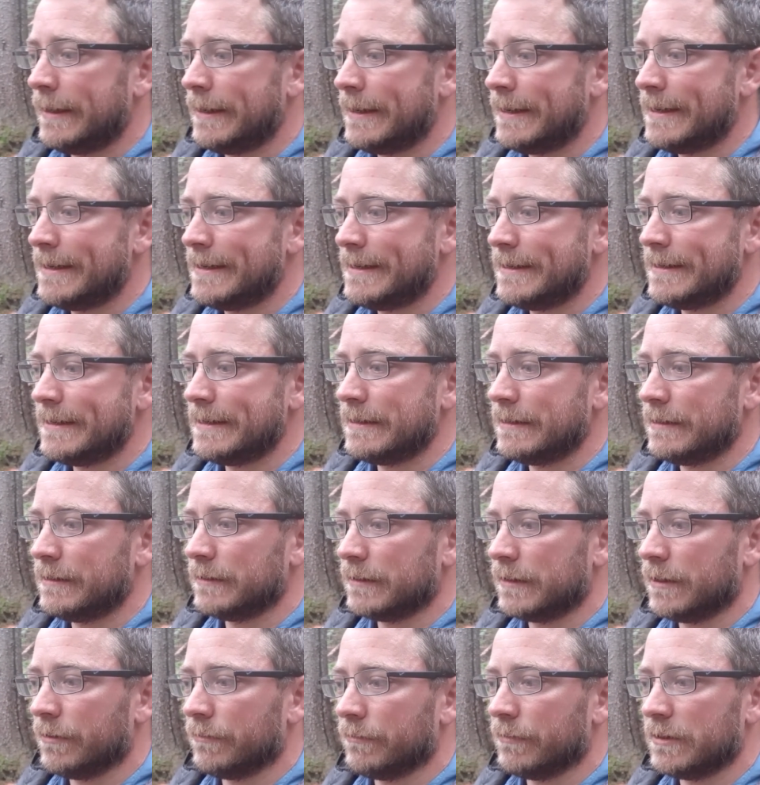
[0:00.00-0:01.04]

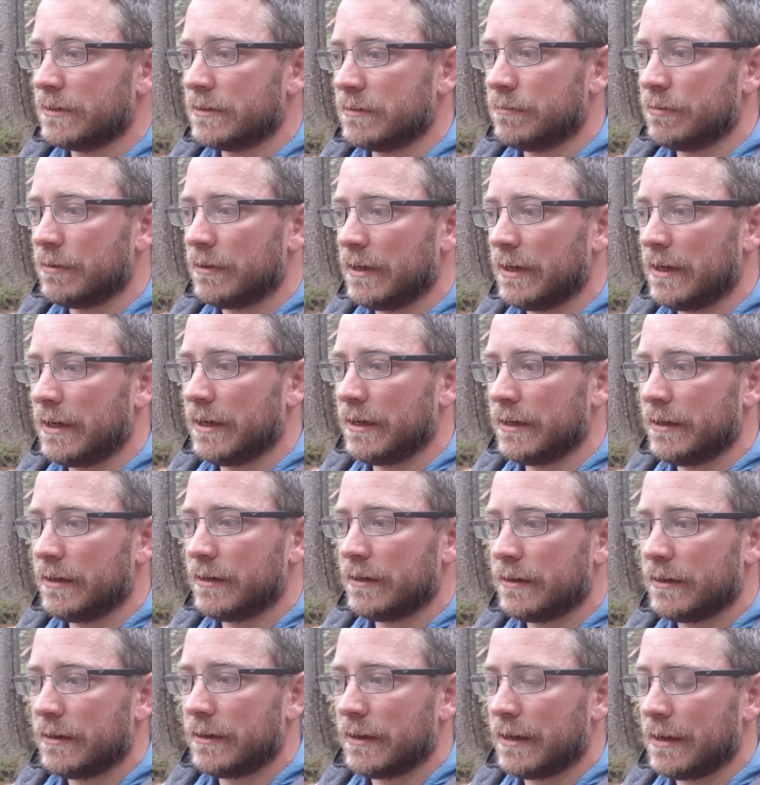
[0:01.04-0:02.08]
get resupplied.
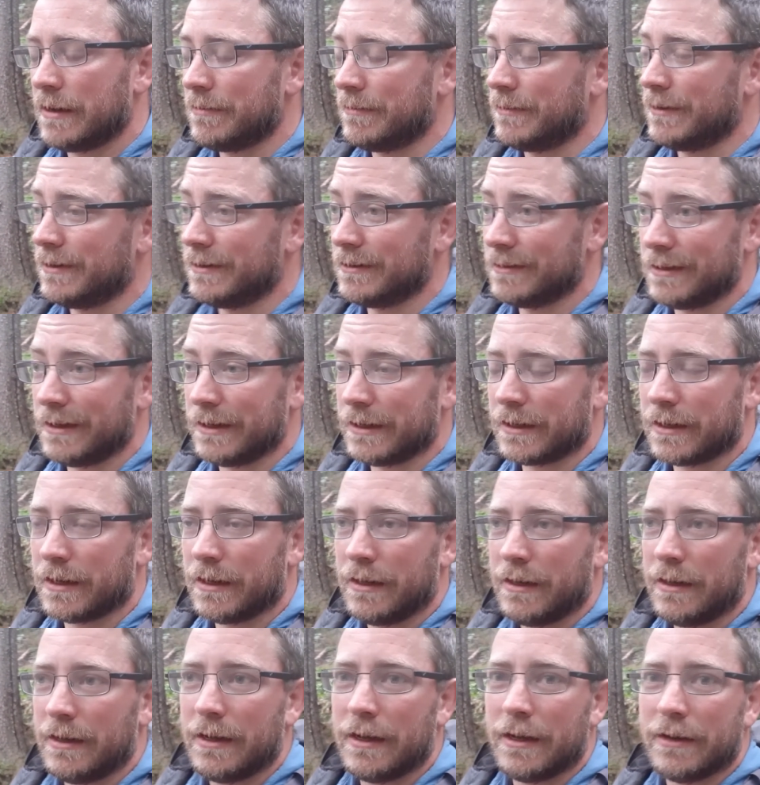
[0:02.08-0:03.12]

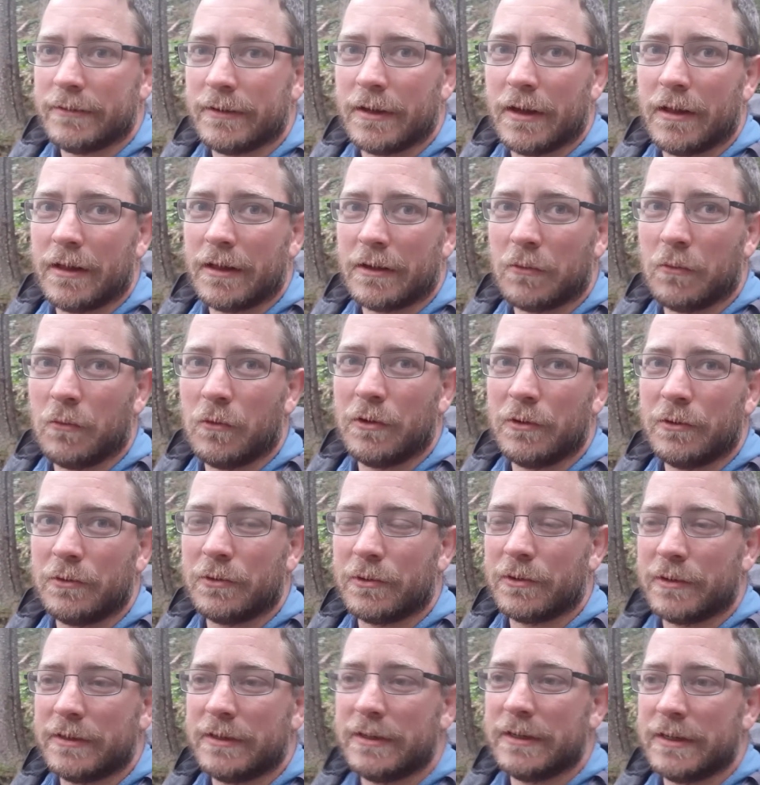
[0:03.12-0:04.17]
I've got like 1
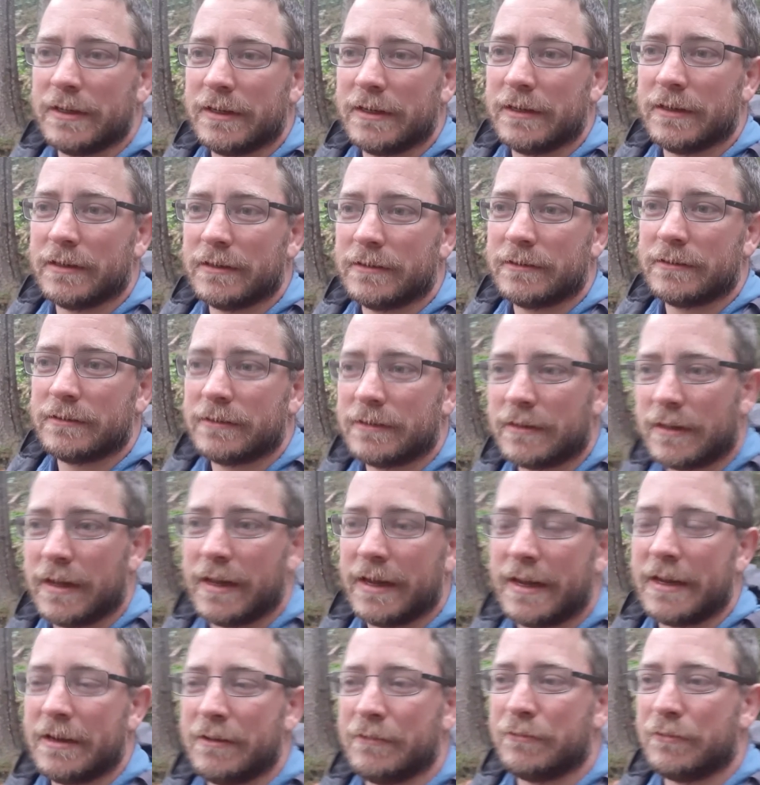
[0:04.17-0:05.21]
tortilla, a
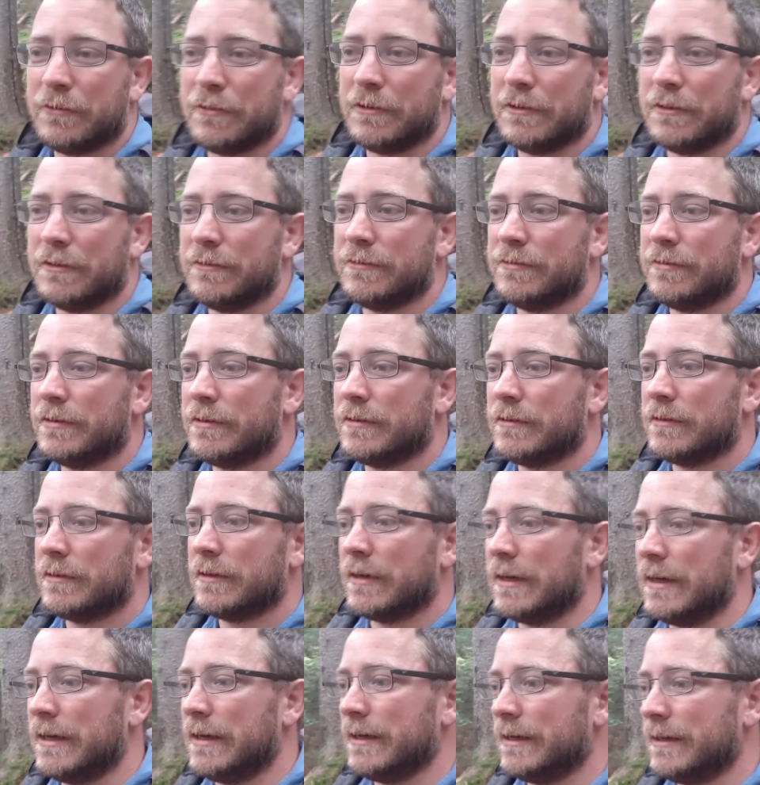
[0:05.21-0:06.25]
handful
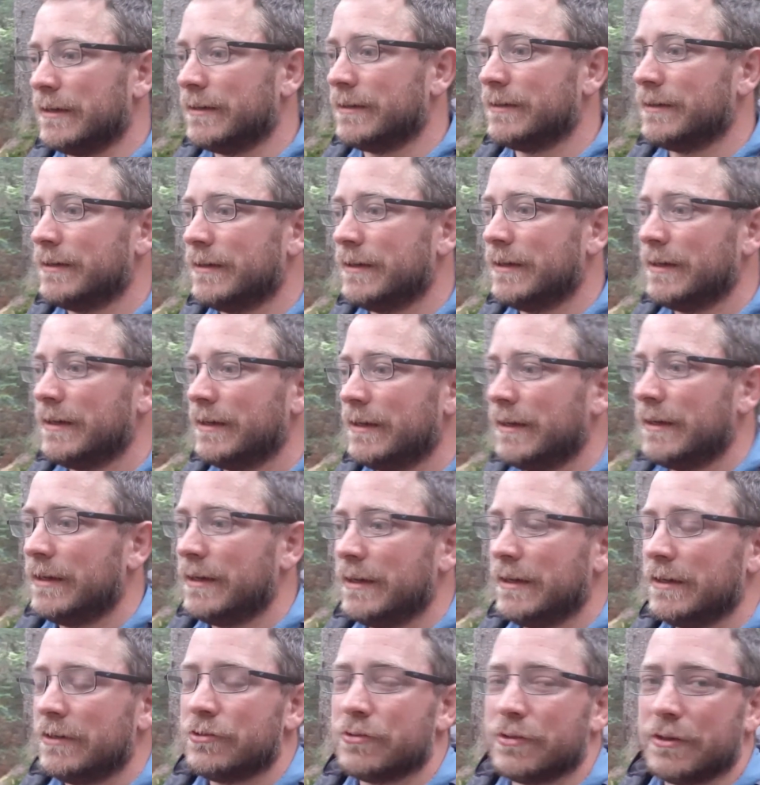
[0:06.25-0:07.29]
of
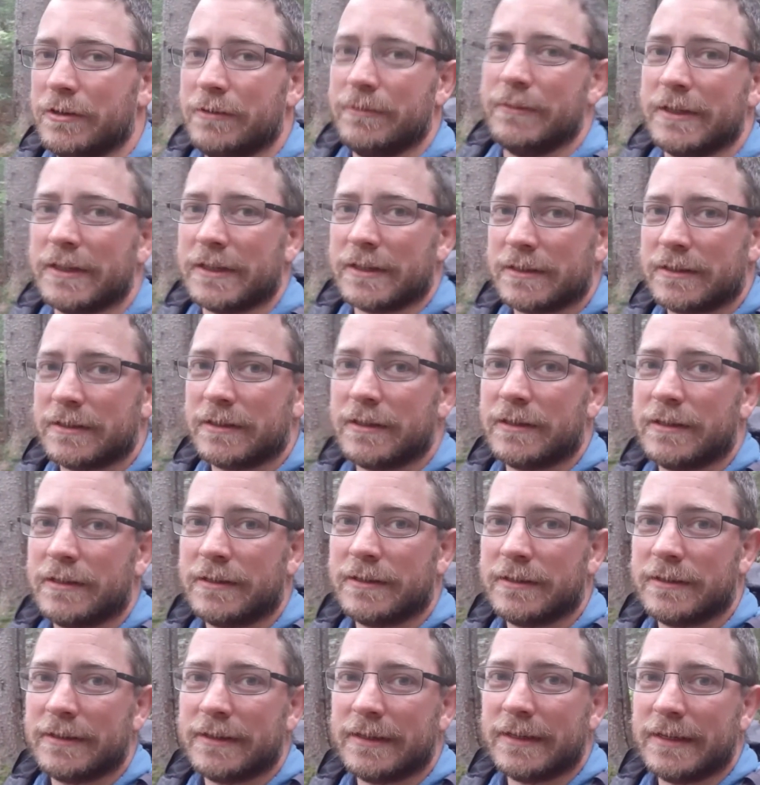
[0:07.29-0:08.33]
trail mix,
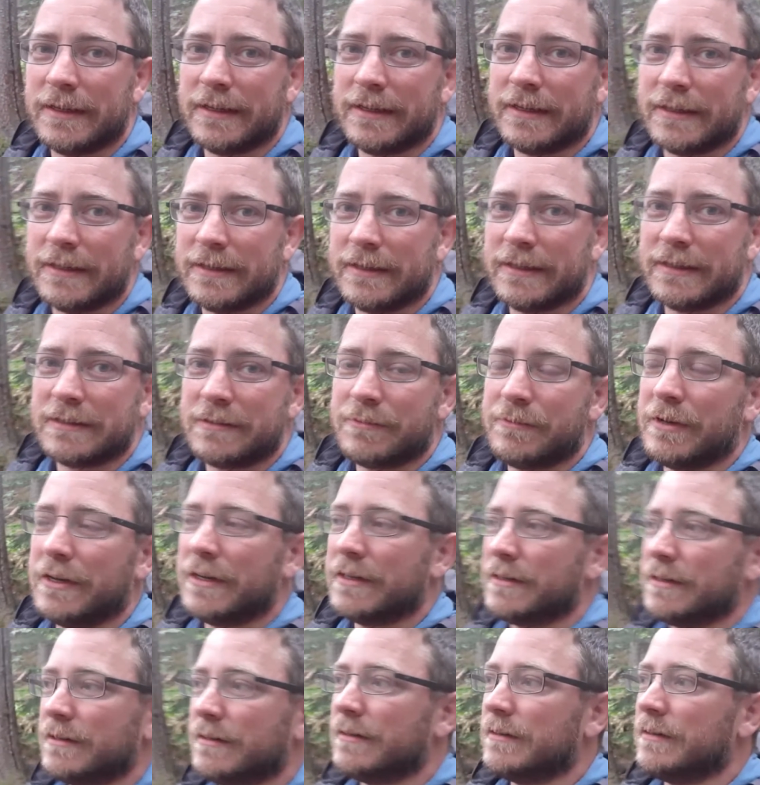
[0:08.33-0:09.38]
and that's
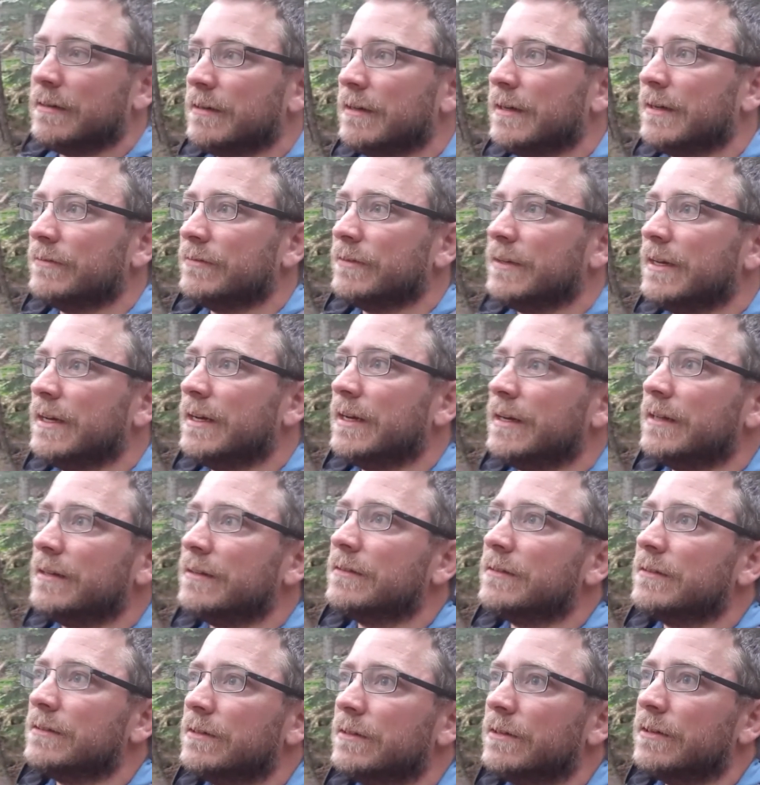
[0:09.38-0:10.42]
about all I've got.
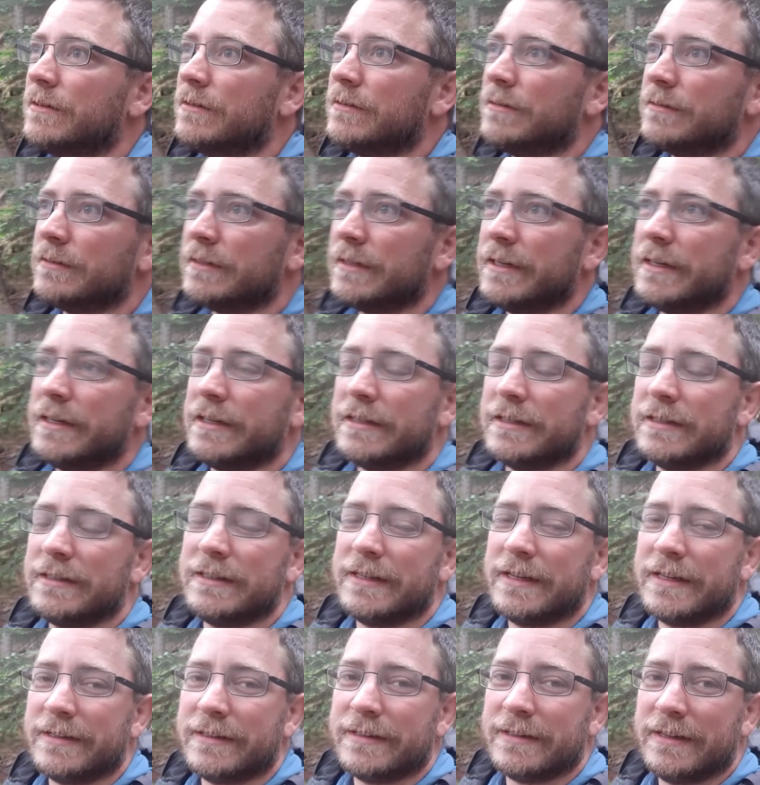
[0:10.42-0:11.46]
So I'll get into
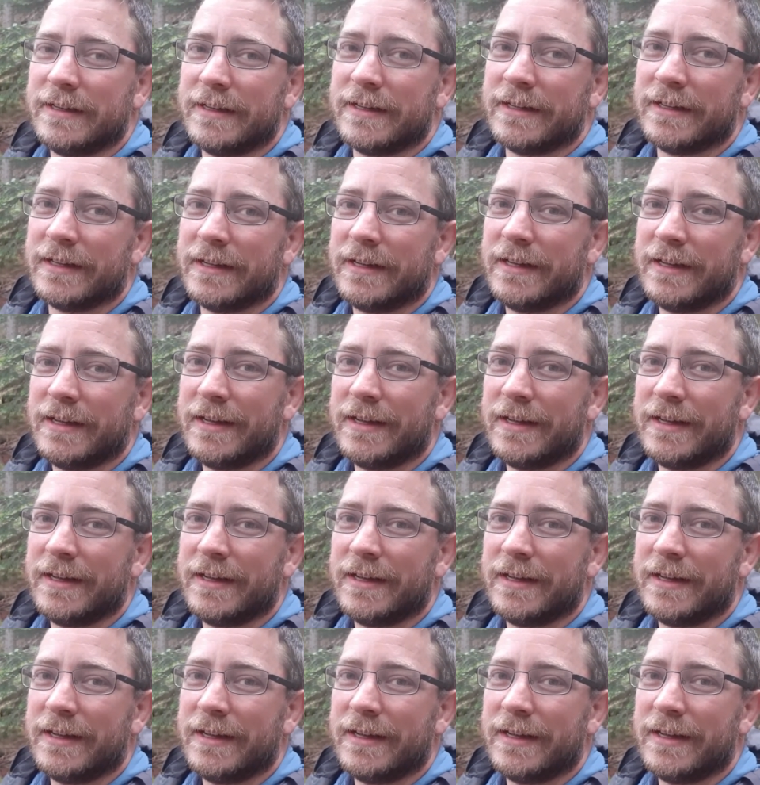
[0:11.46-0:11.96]
town today,